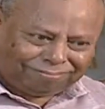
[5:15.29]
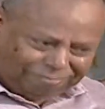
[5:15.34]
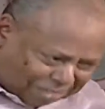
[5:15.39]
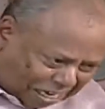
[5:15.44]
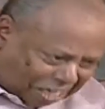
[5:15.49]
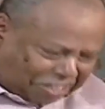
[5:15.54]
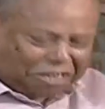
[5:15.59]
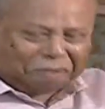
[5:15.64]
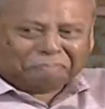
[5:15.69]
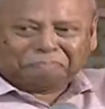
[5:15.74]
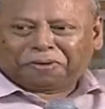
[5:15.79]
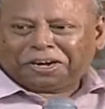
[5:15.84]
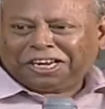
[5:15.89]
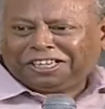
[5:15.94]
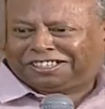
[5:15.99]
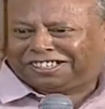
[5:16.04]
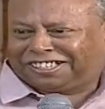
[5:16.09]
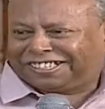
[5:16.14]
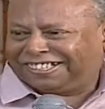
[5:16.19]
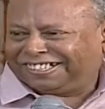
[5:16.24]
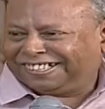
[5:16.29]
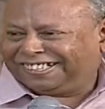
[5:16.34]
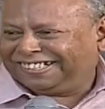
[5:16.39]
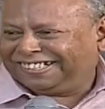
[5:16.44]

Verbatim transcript: Let them preach.